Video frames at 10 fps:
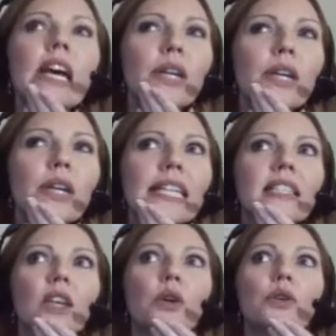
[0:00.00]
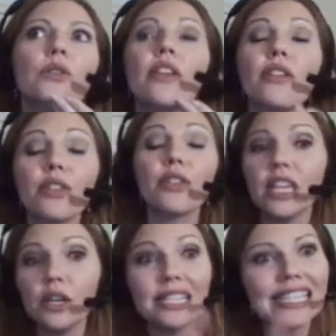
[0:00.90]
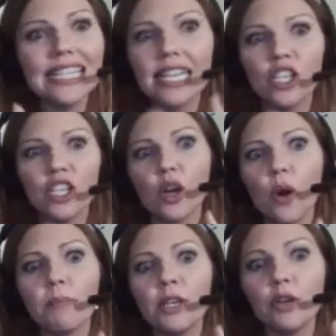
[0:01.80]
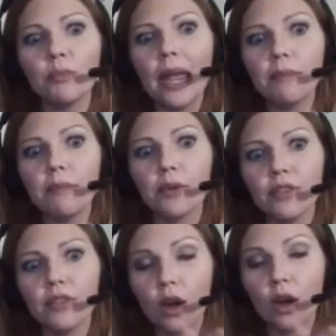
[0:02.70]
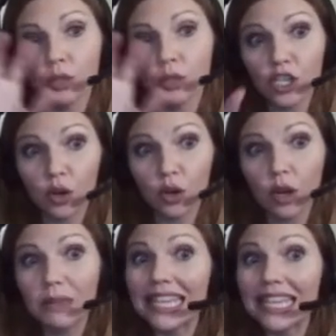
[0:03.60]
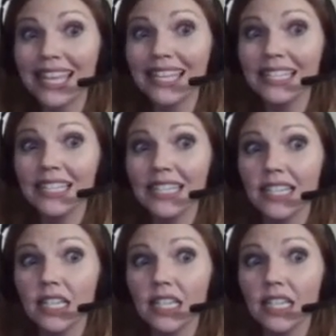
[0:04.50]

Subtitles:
Okay, so the theorists didn't show up in your paper, they only showed up at the end?